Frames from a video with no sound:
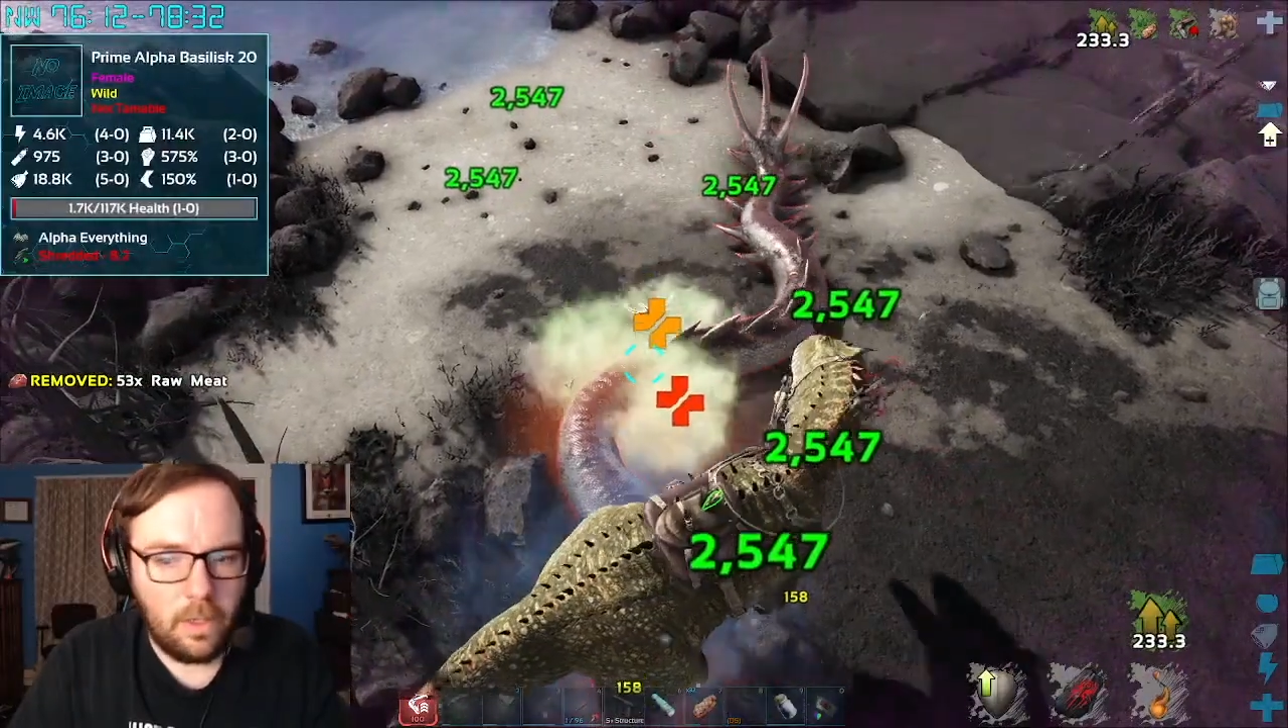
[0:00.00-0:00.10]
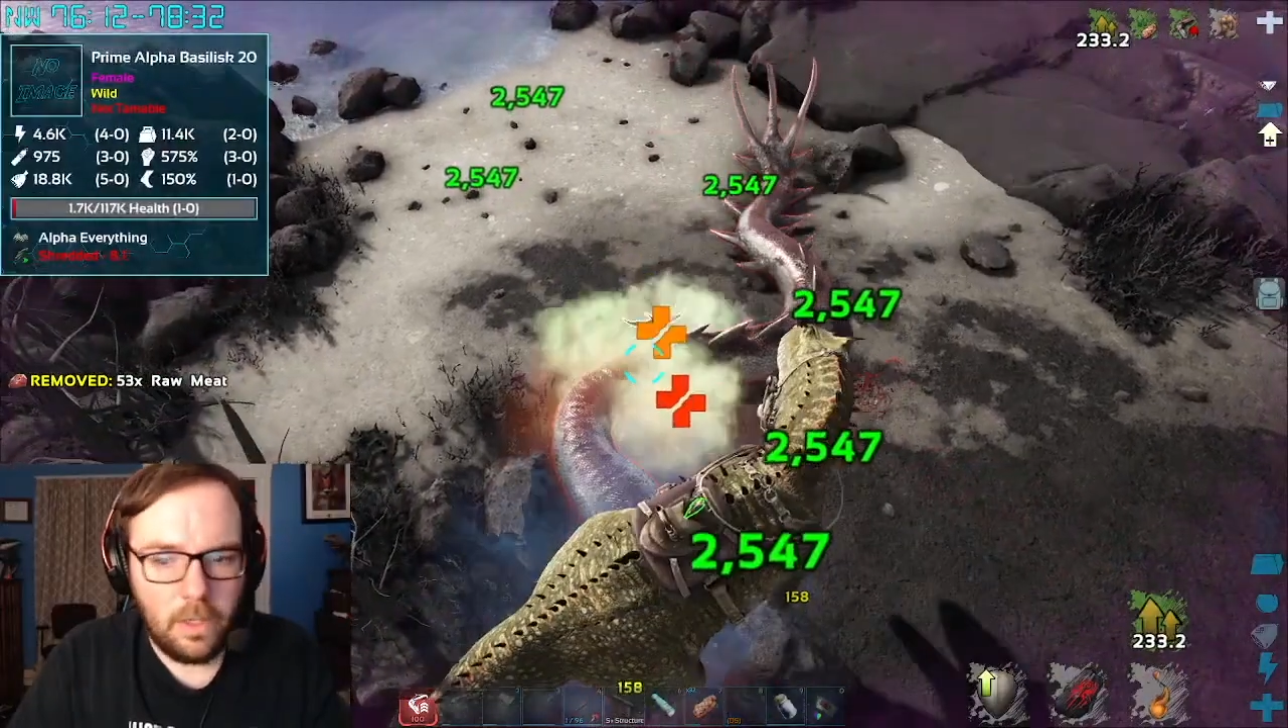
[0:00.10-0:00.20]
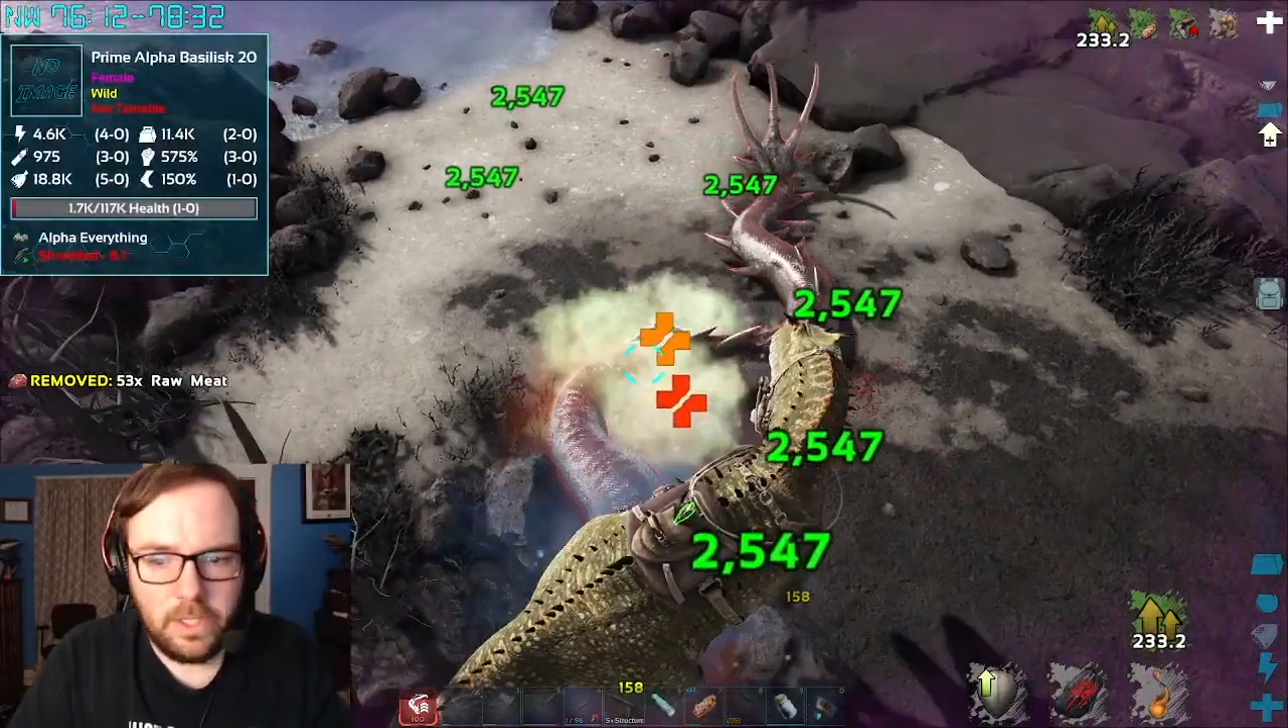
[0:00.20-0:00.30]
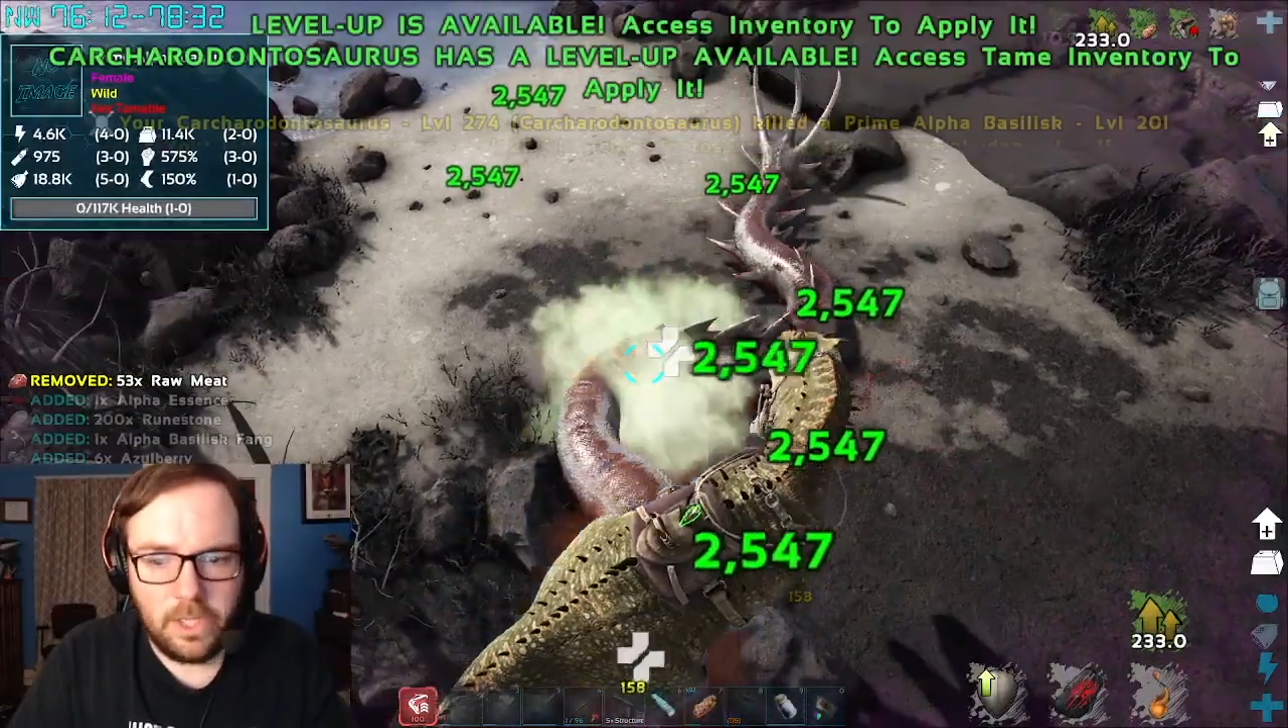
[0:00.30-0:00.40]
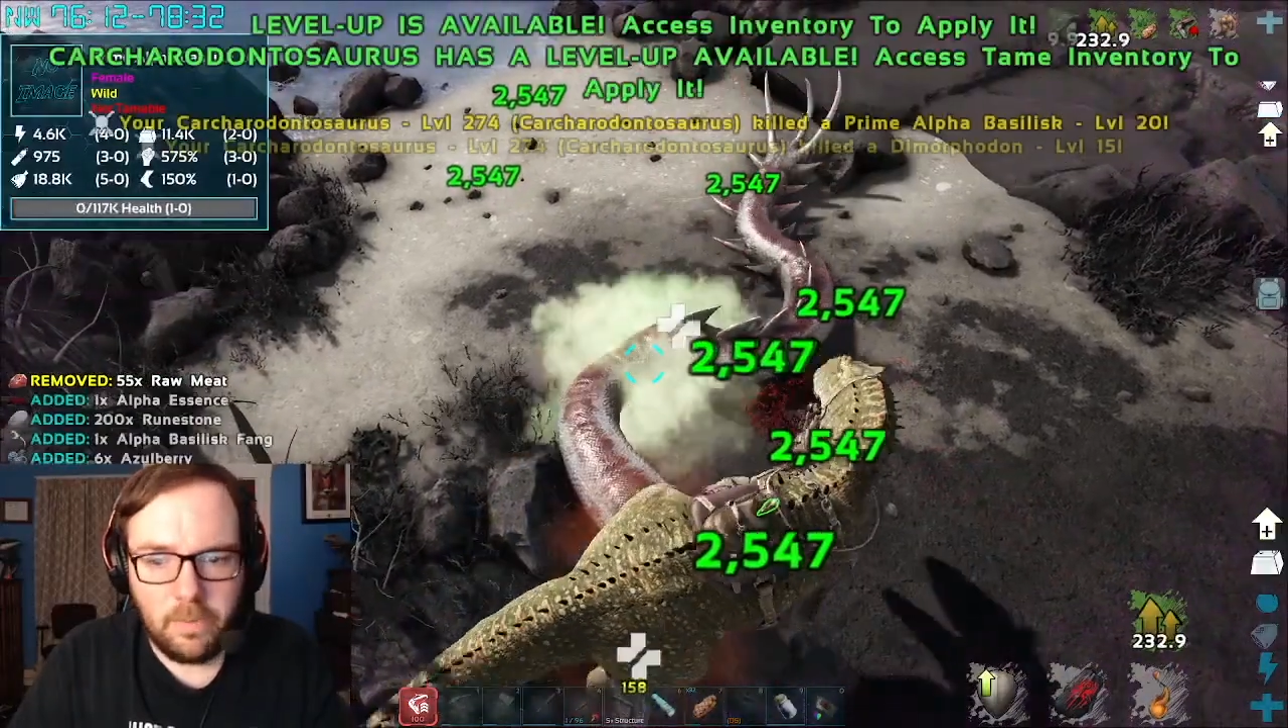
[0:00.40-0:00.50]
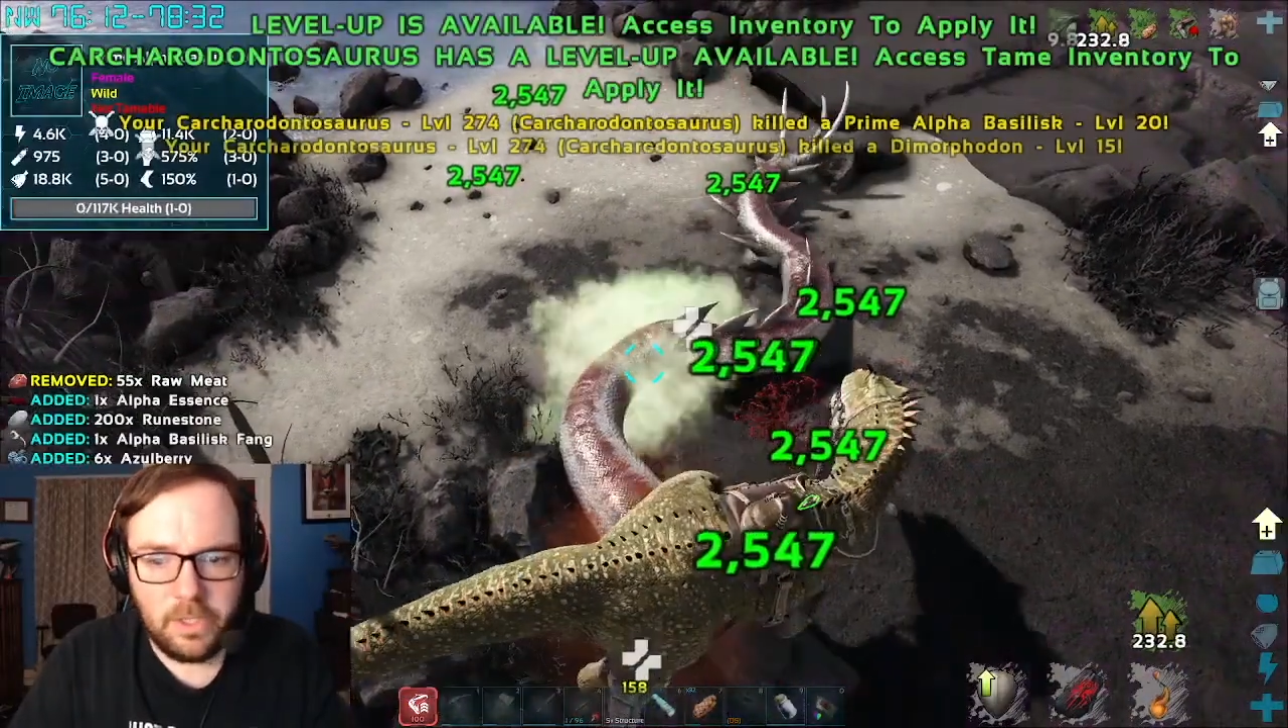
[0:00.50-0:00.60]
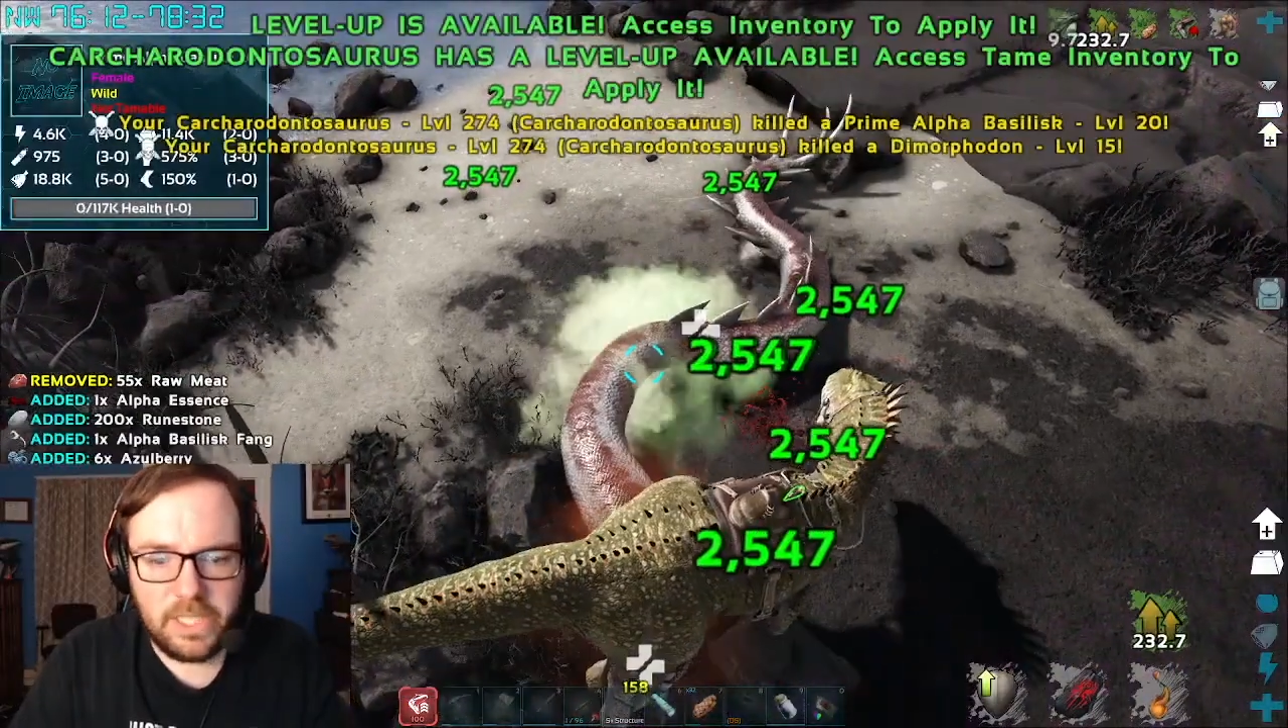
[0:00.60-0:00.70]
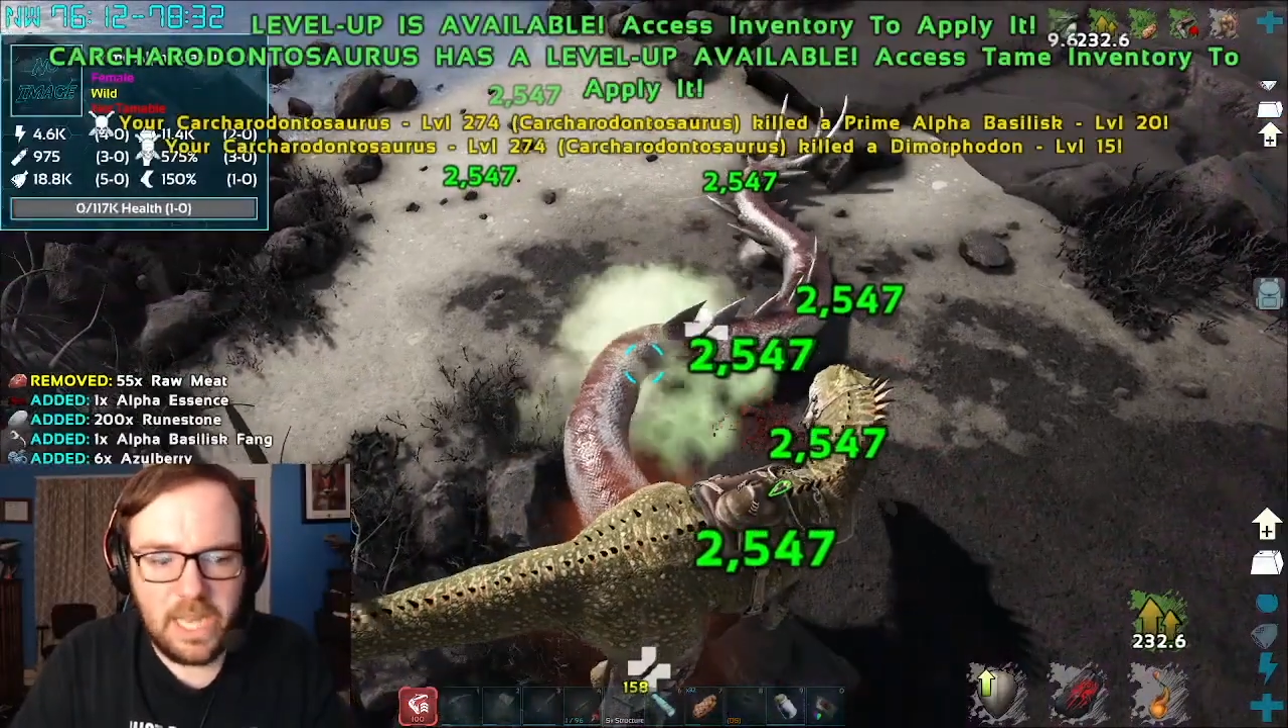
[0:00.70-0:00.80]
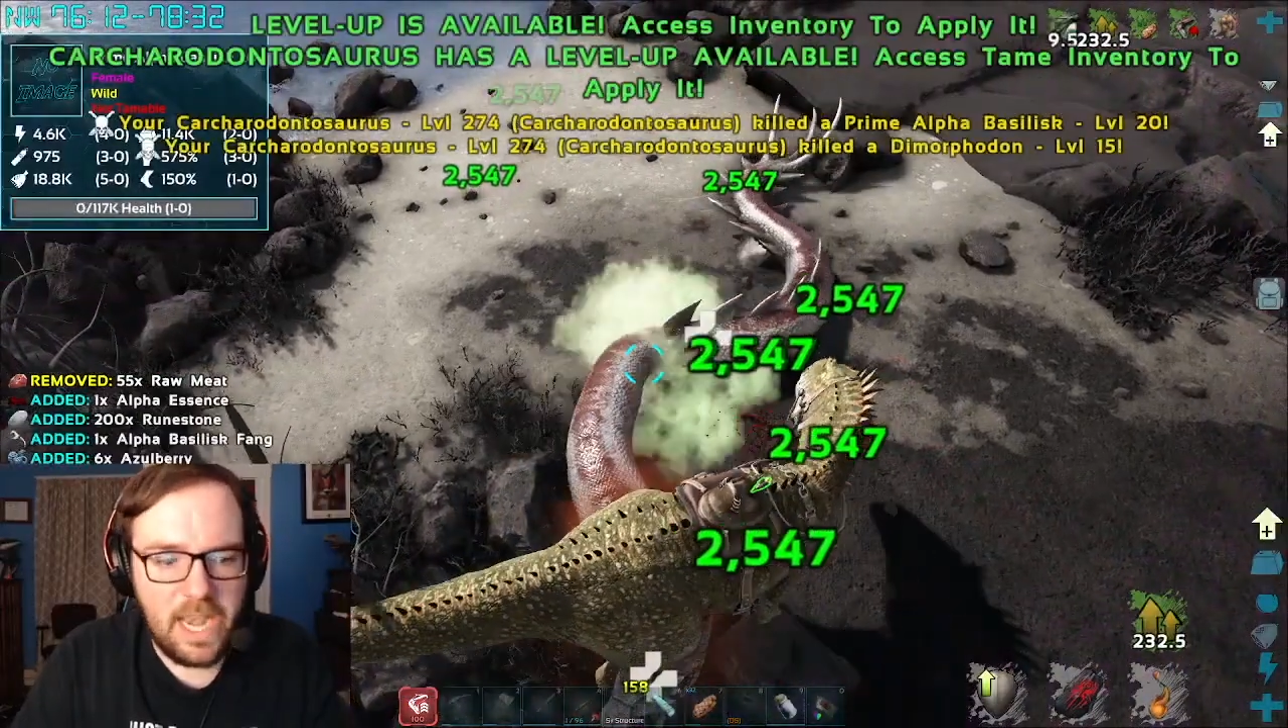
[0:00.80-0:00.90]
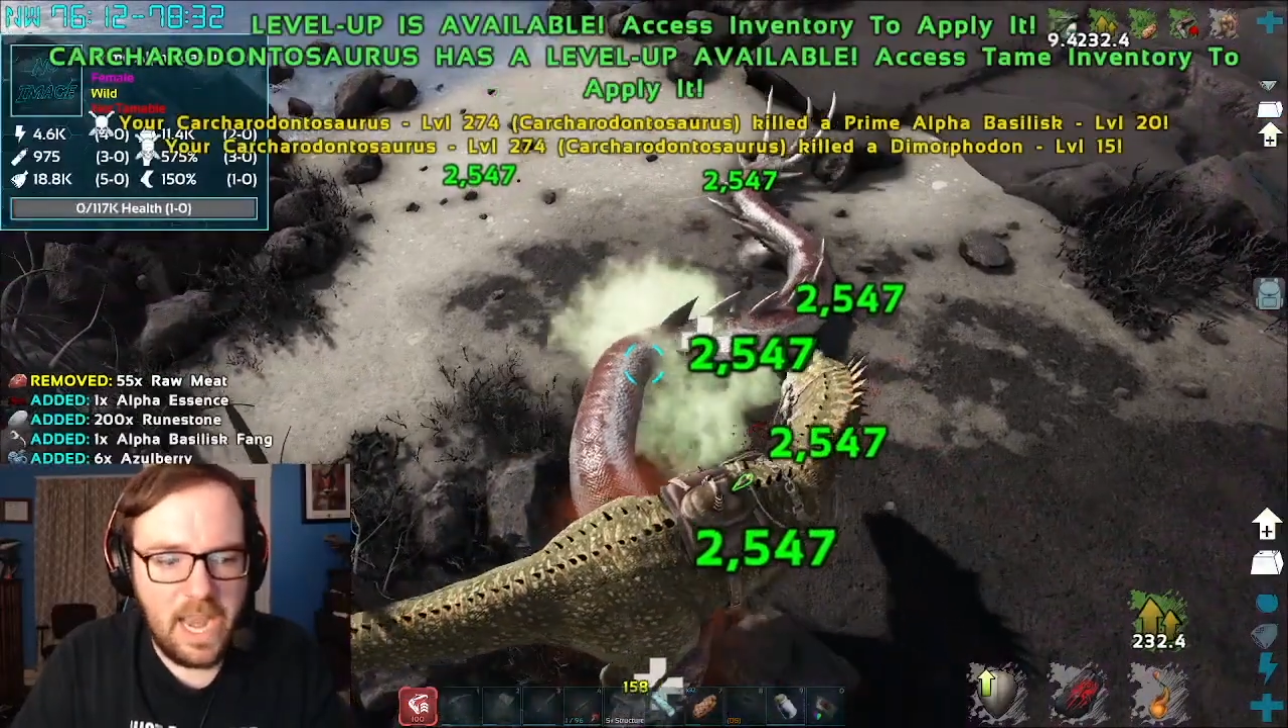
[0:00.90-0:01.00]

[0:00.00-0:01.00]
He's almost dead,